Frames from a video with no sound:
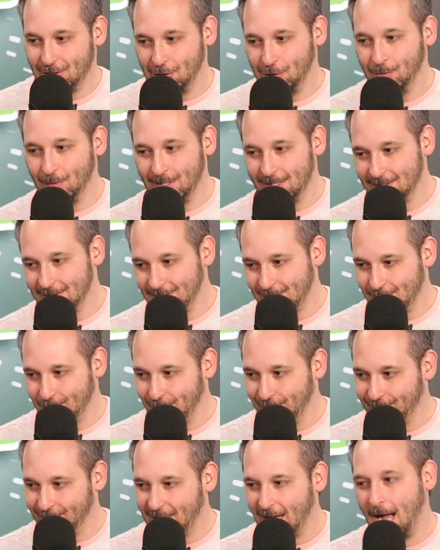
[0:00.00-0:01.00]
Ewan's
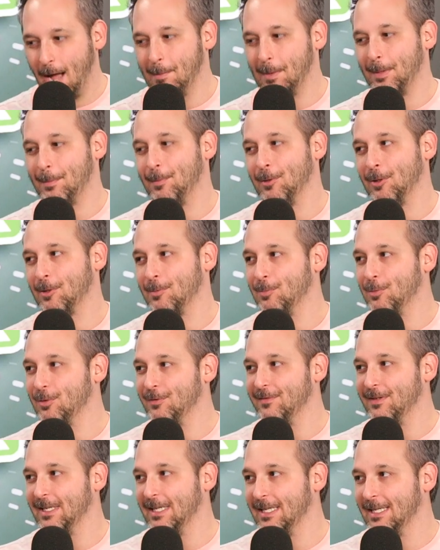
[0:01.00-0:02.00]
sort of comic book
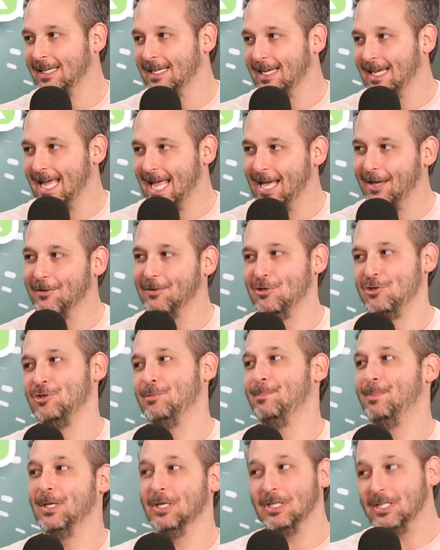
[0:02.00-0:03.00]
movie
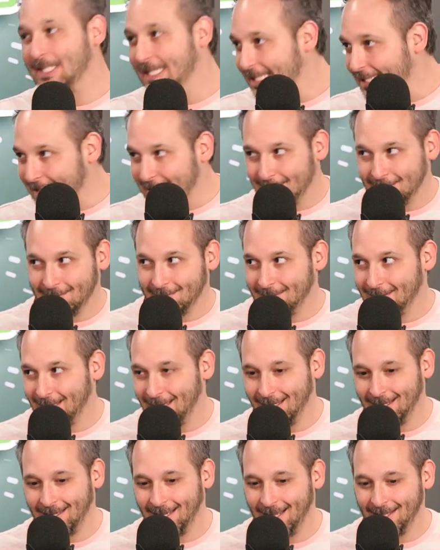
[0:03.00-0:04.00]
eligibility,
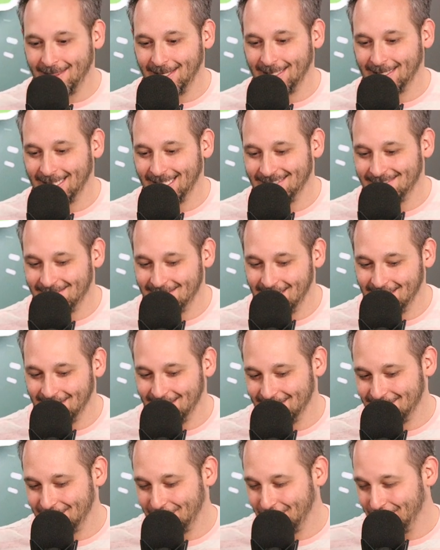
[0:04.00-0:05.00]
I think
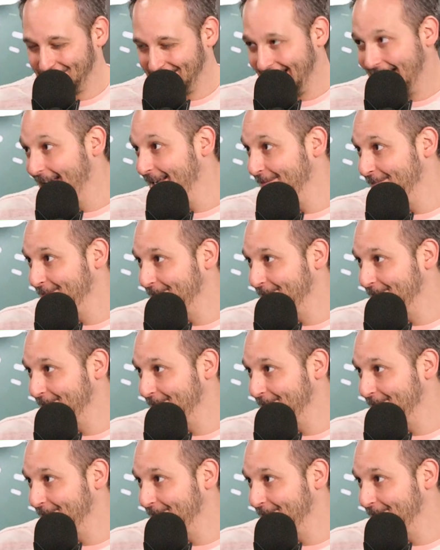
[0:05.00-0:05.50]
that's a good get.